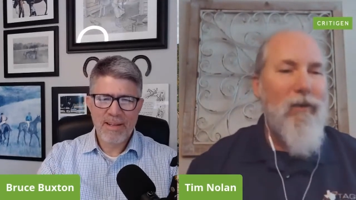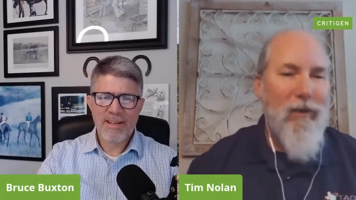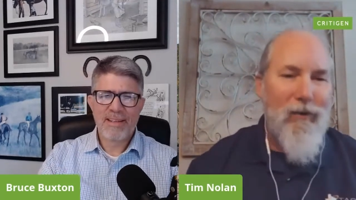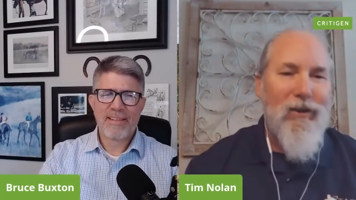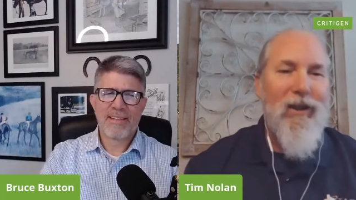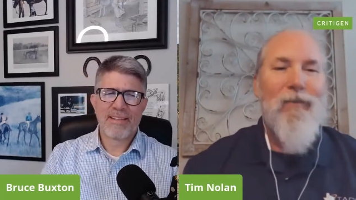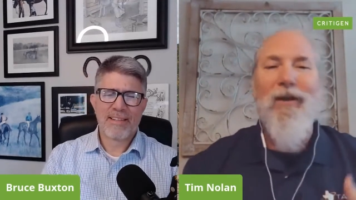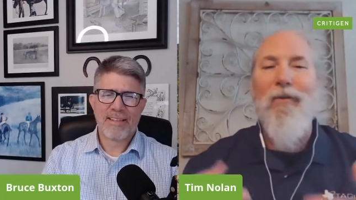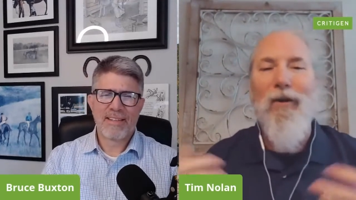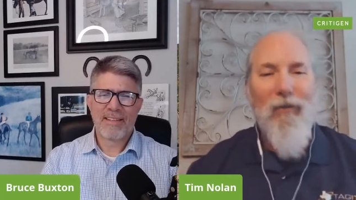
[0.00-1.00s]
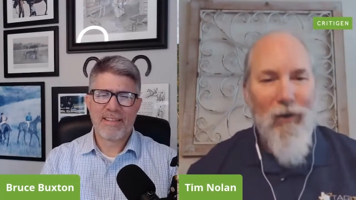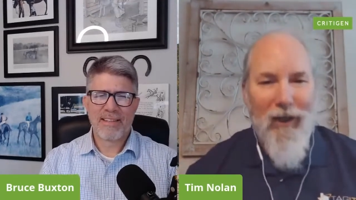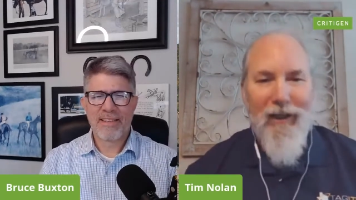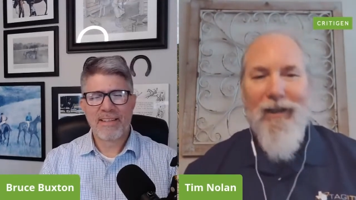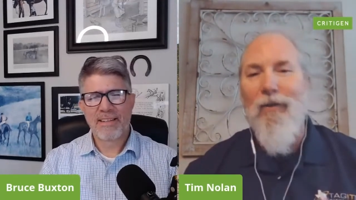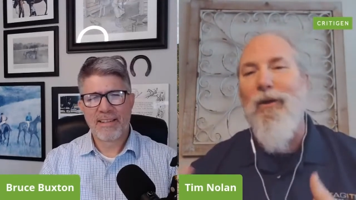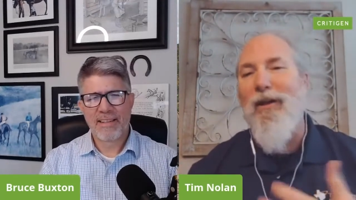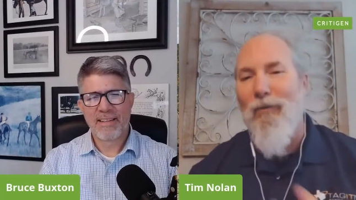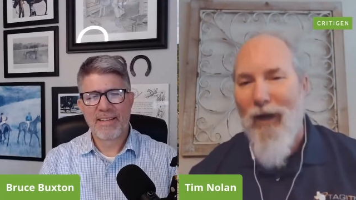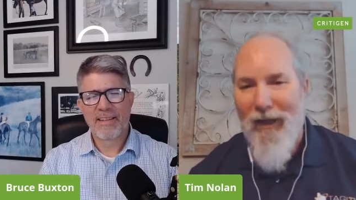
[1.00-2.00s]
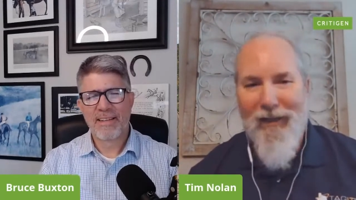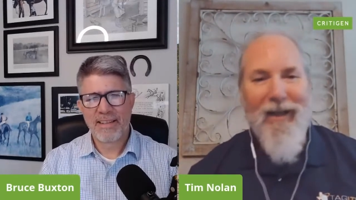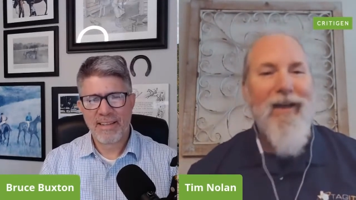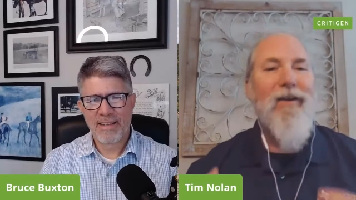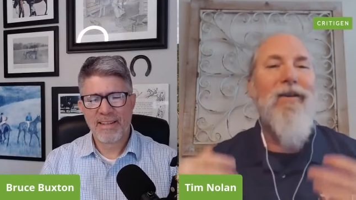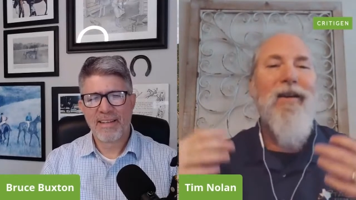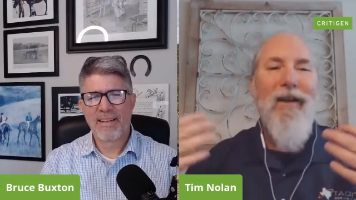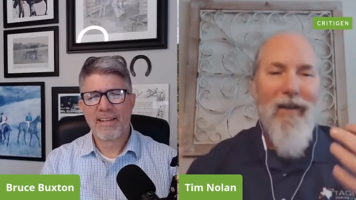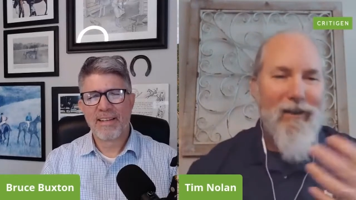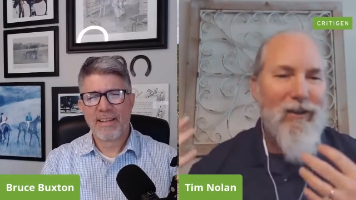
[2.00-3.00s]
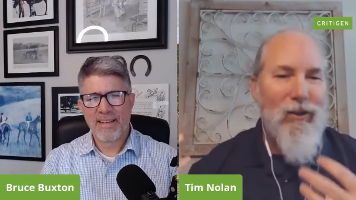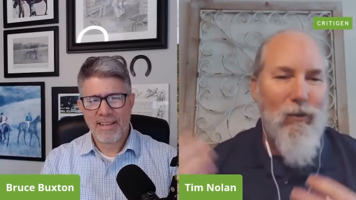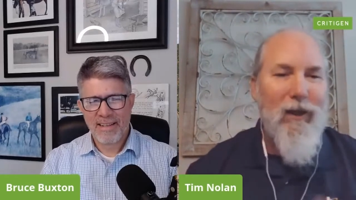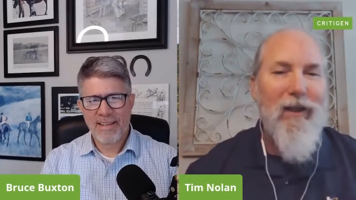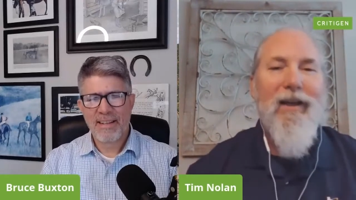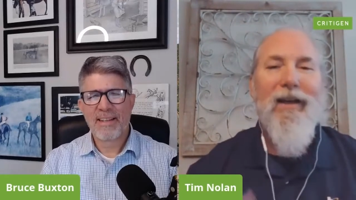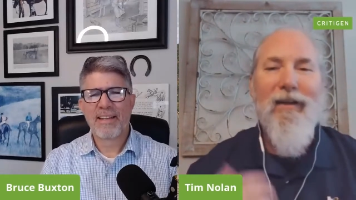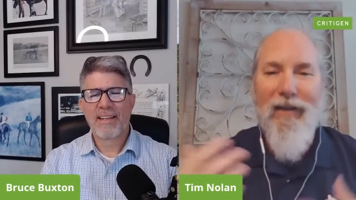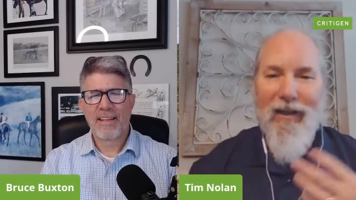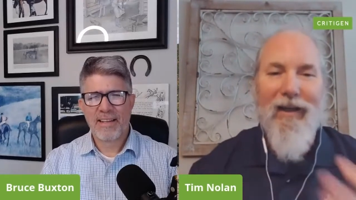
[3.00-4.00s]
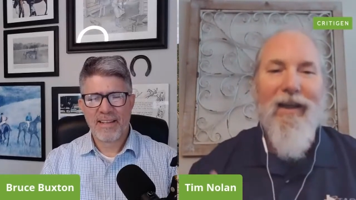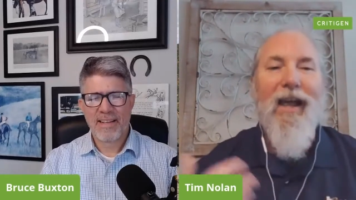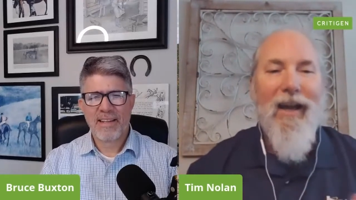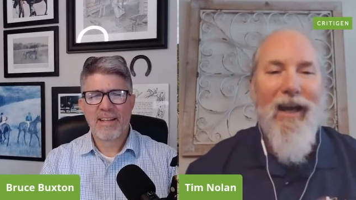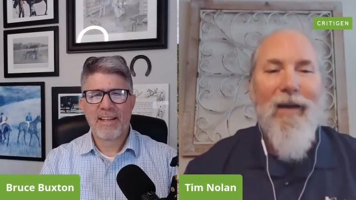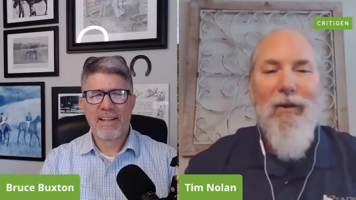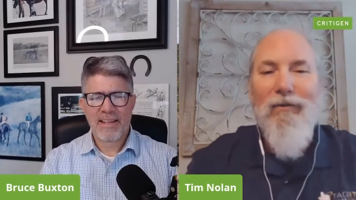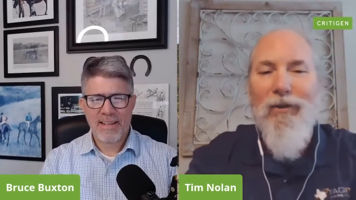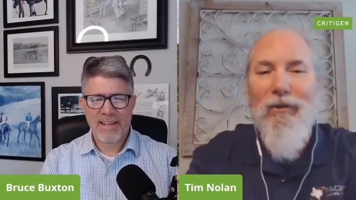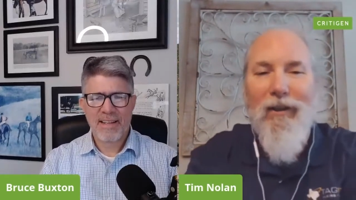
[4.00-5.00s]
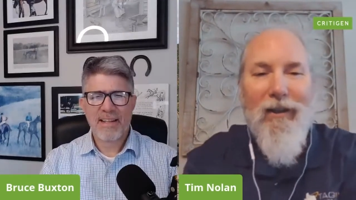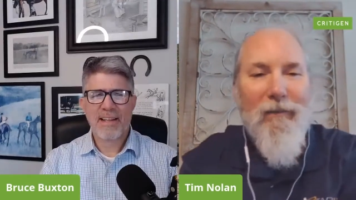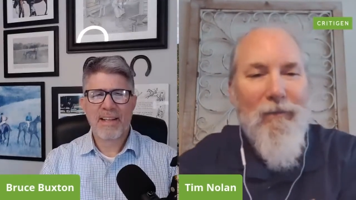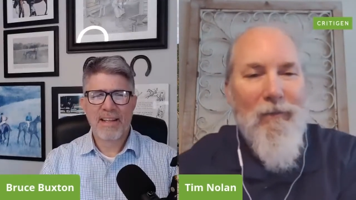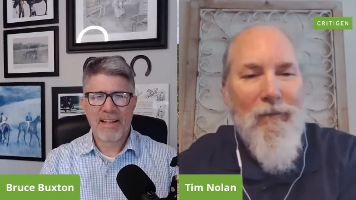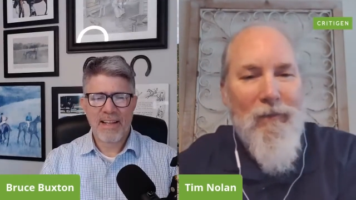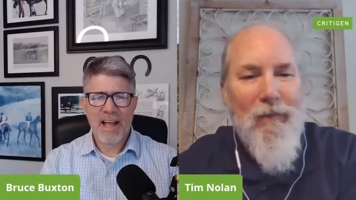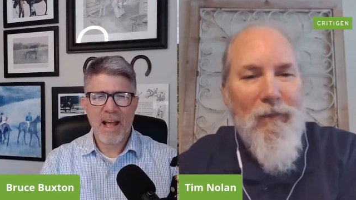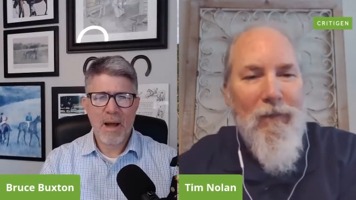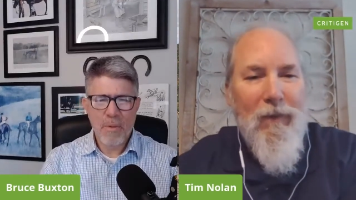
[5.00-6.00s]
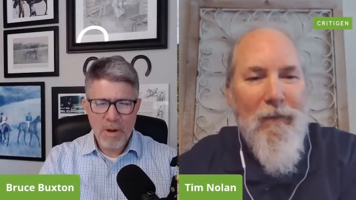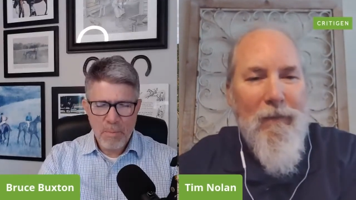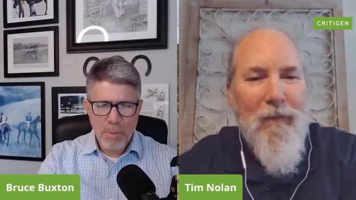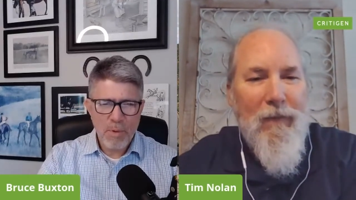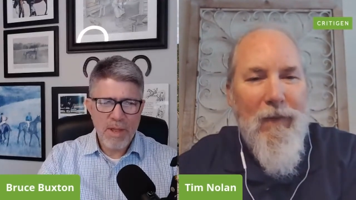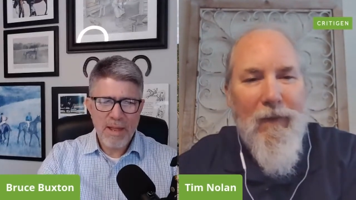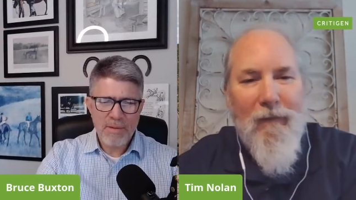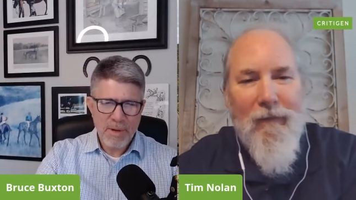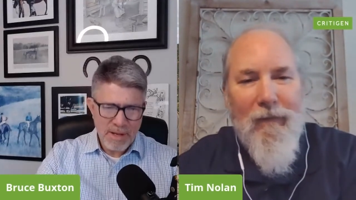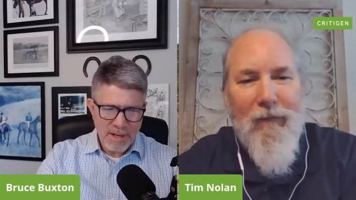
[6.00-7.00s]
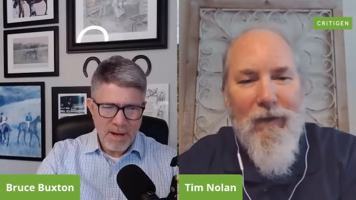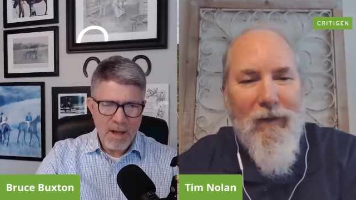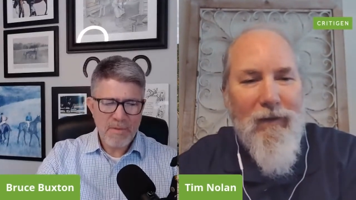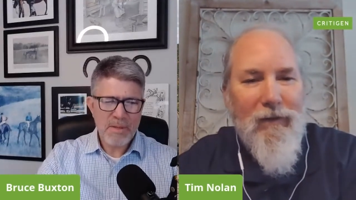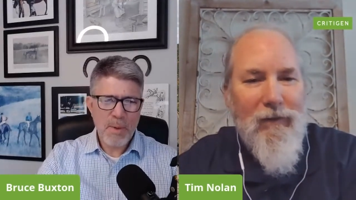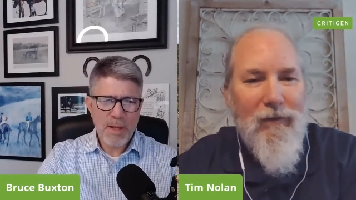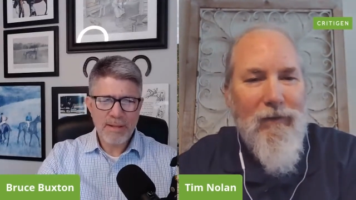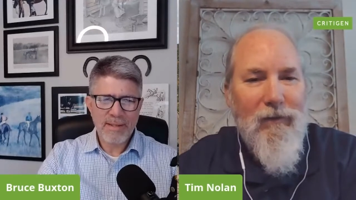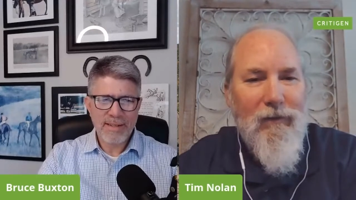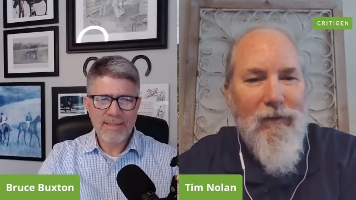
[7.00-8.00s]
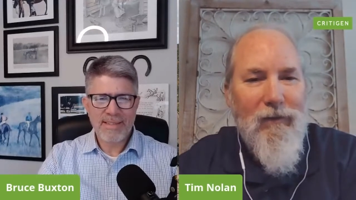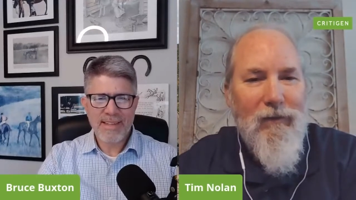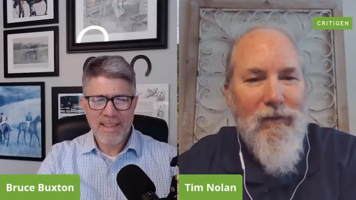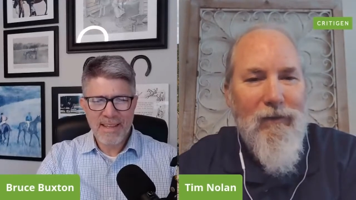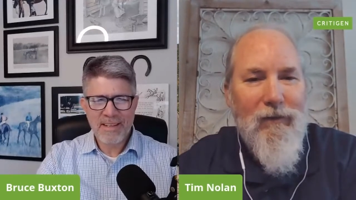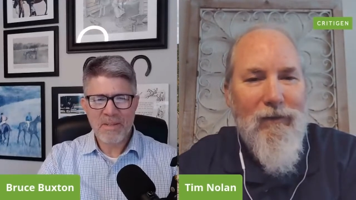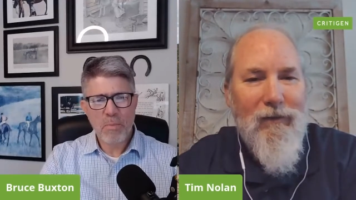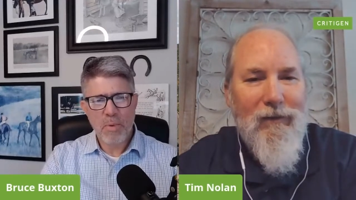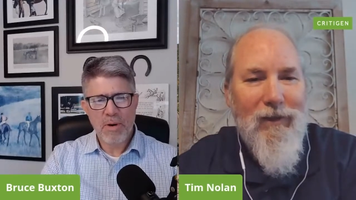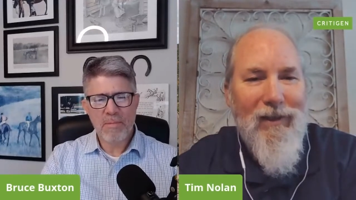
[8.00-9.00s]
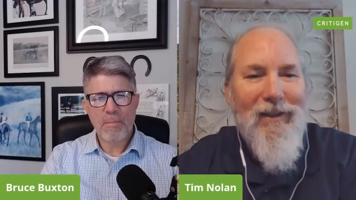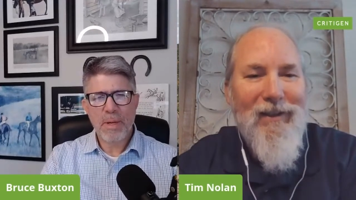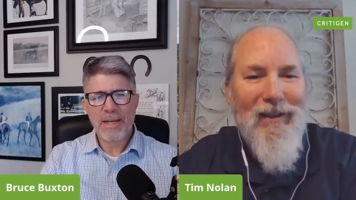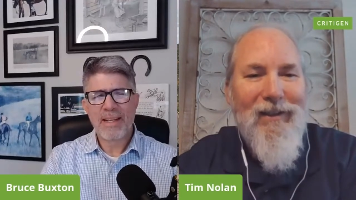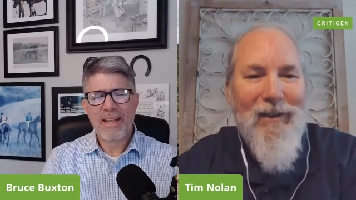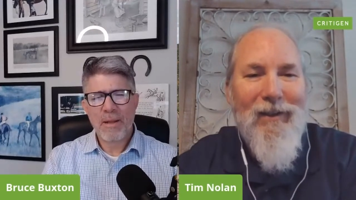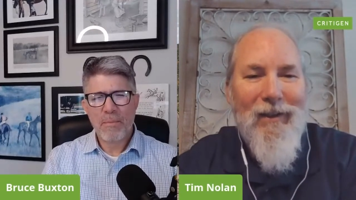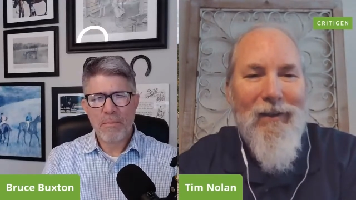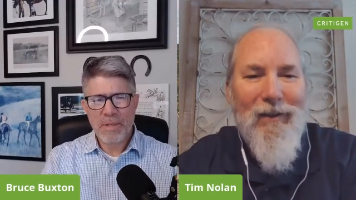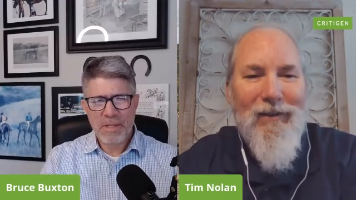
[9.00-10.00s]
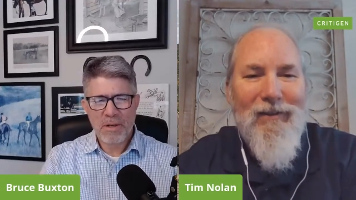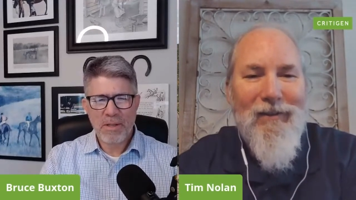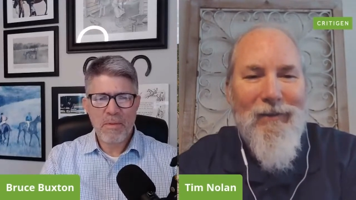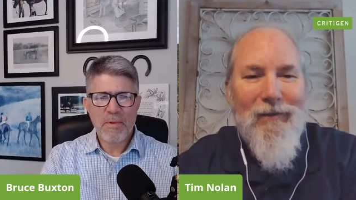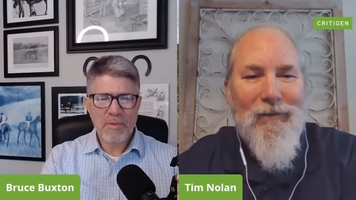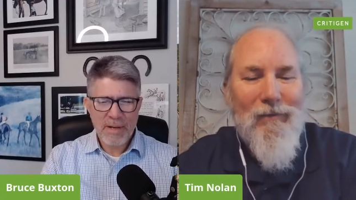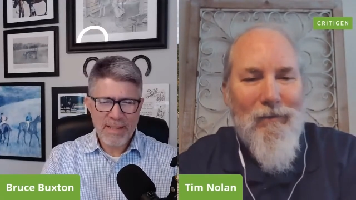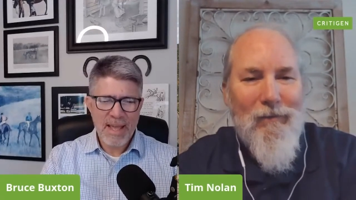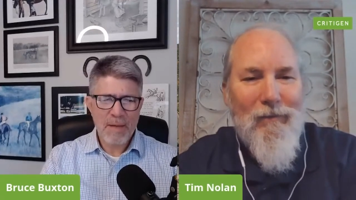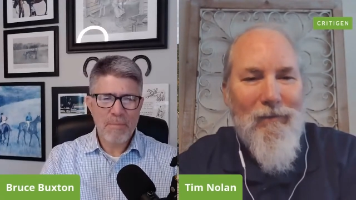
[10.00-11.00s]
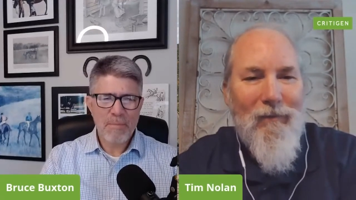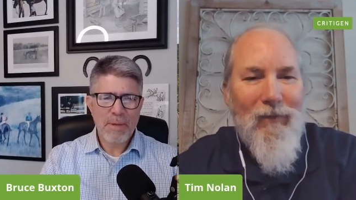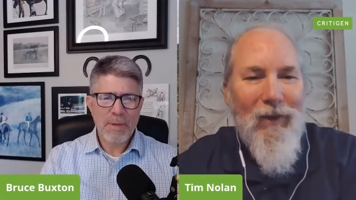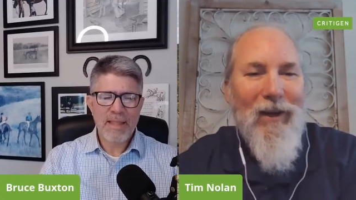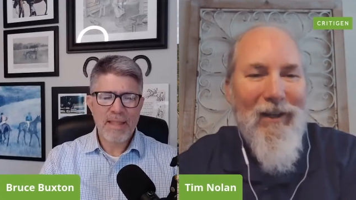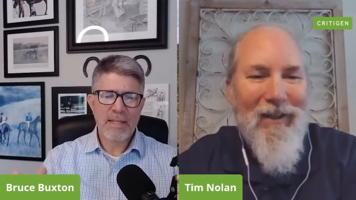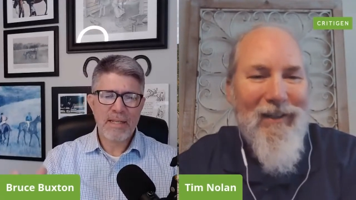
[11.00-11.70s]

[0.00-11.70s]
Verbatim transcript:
Speaker 1: told to do something, we forget, or we didn't write it down. This is a way to kind of get into that habit.
Speaker 2: I want to pull that thread on office politics because I think it's important. But but so don't let me forget that. But I think it's